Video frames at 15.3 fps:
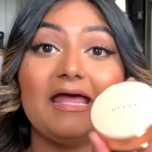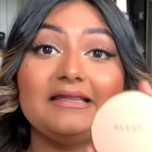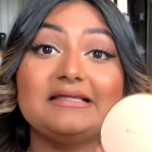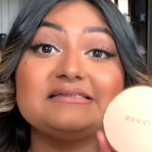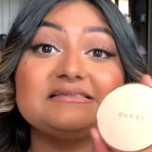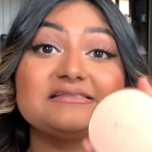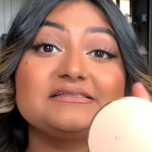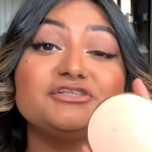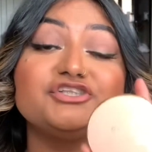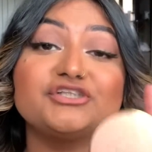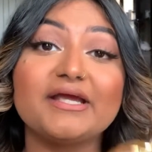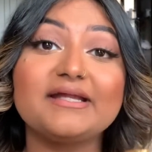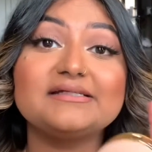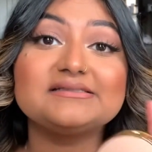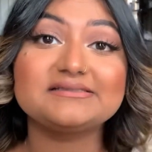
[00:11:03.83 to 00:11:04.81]
this is in
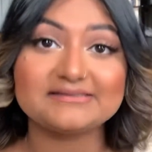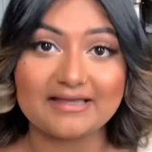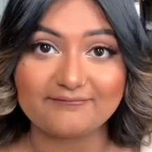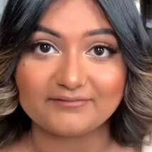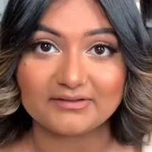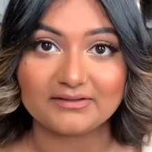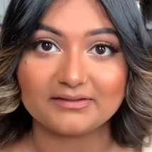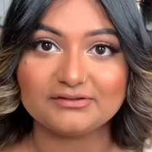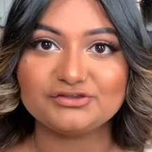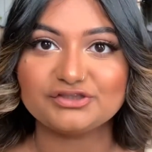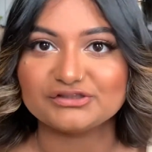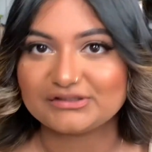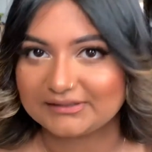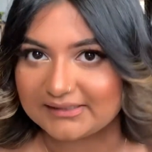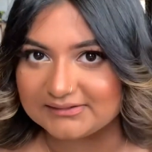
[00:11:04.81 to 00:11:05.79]
shade 7, just
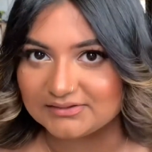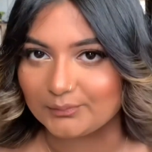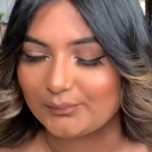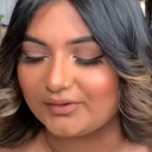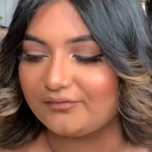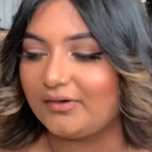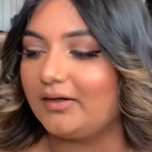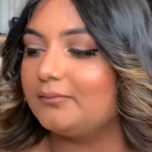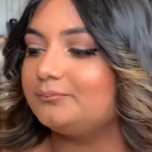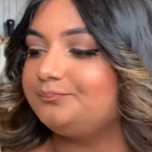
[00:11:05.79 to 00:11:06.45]
in case you're wondering.